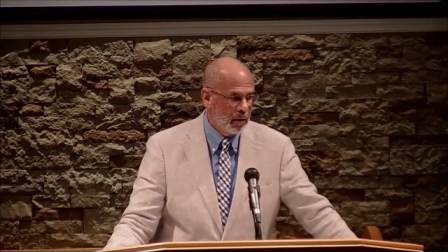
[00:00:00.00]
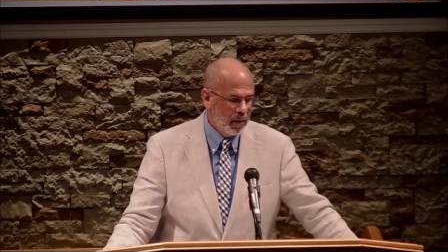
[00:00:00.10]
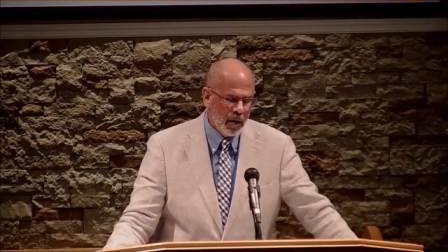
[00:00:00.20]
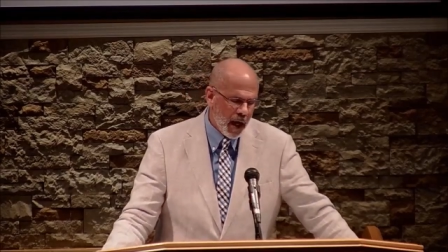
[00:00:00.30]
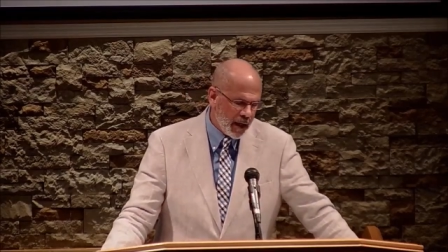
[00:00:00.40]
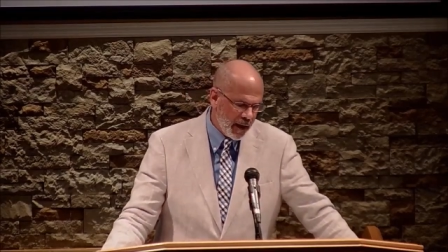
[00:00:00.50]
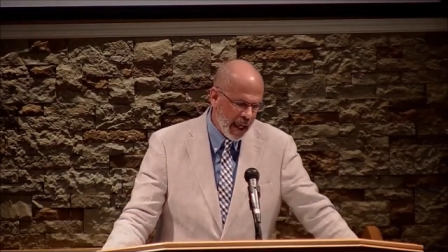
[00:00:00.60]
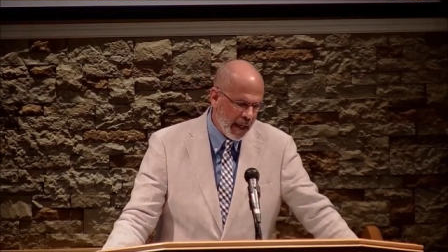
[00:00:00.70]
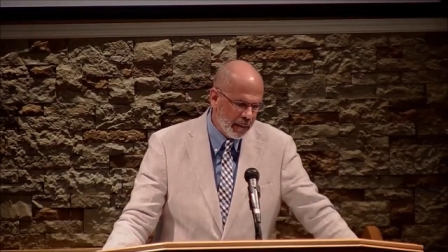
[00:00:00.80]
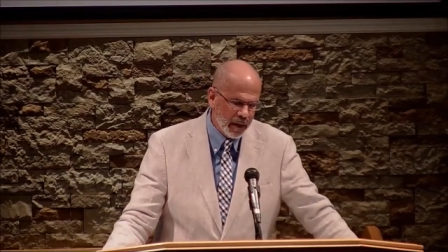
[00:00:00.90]
You're not
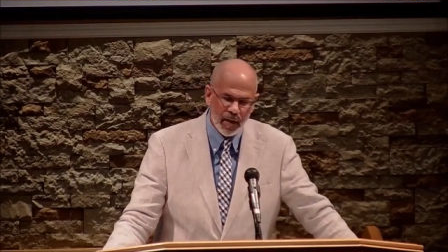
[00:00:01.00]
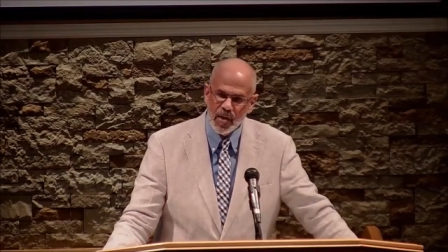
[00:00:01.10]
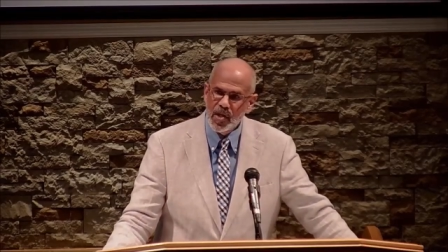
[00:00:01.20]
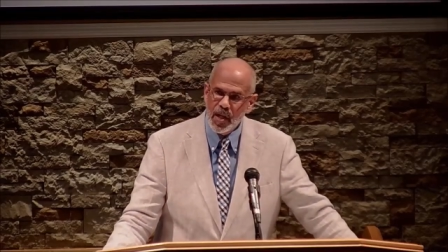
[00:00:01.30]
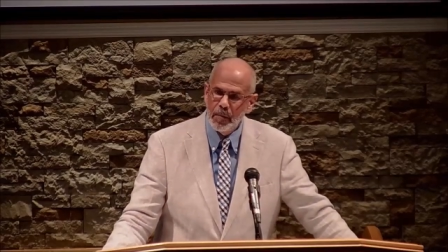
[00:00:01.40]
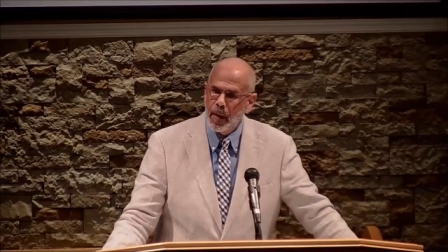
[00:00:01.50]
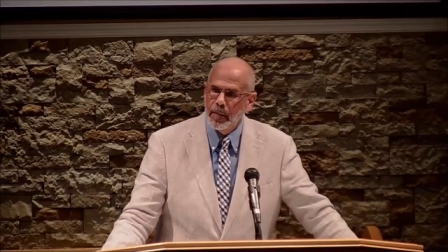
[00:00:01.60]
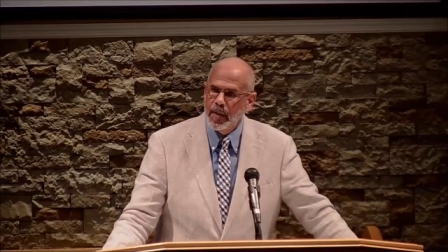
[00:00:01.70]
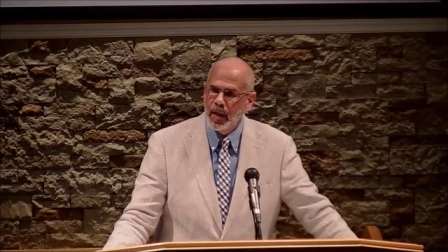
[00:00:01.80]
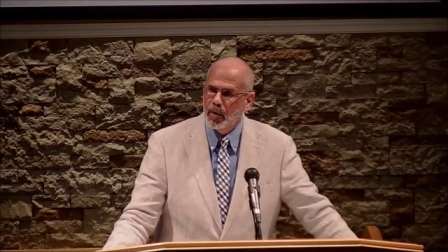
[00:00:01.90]
enabling sin by
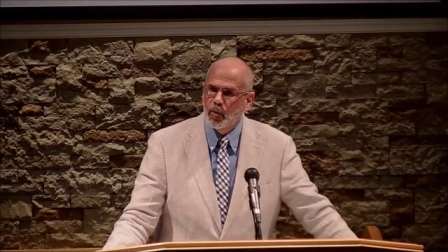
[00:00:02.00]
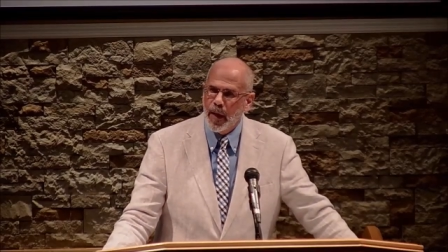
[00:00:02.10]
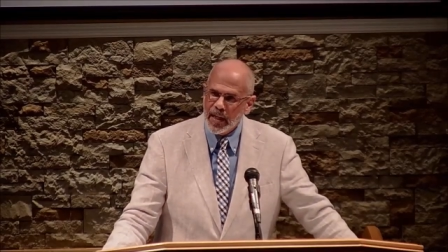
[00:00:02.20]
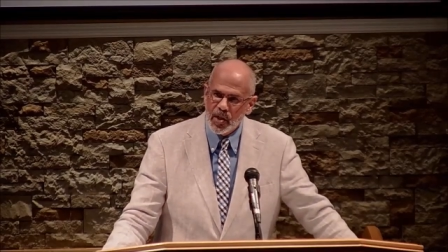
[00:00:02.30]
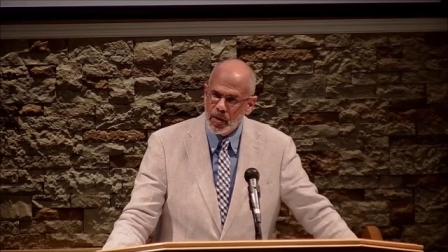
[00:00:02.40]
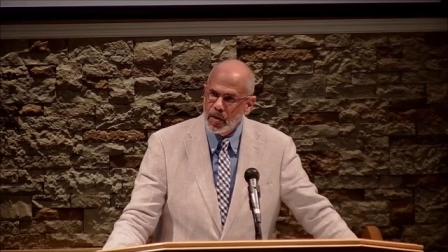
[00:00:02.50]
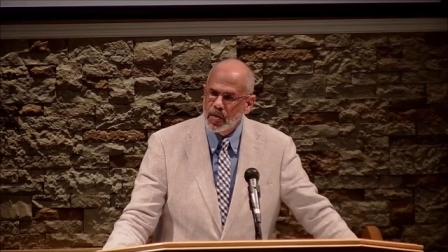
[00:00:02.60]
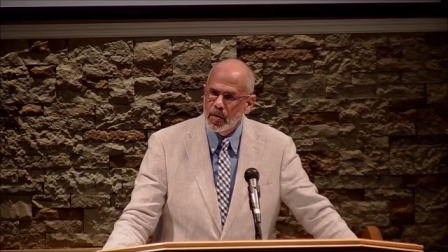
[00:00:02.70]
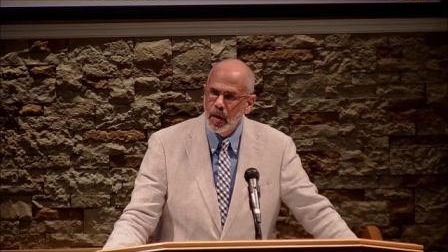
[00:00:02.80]
being gracious.